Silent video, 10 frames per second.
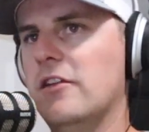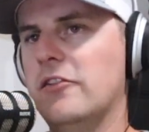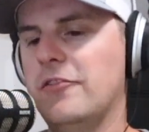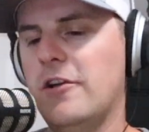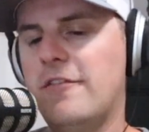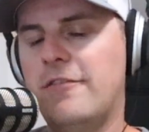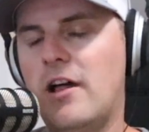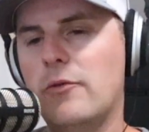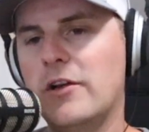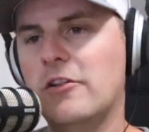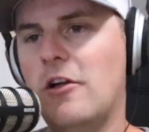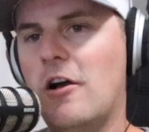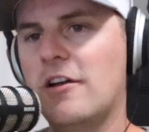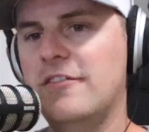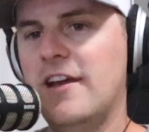So if you're not following
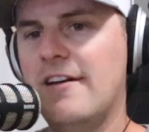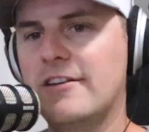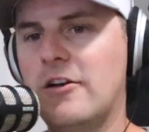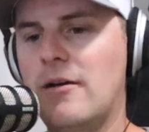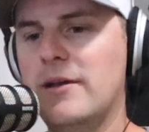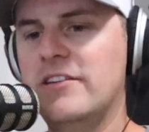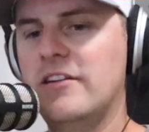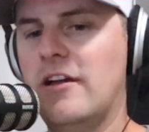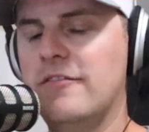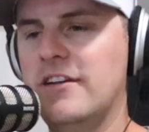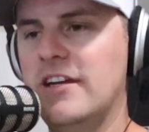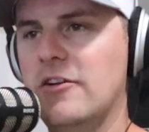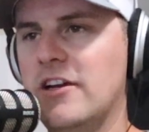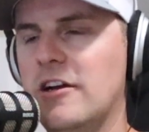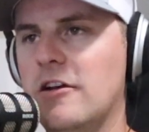along, if you haven't commented on a
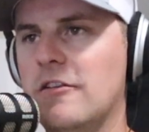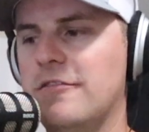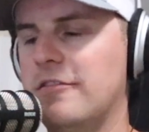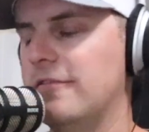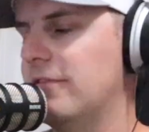video here, if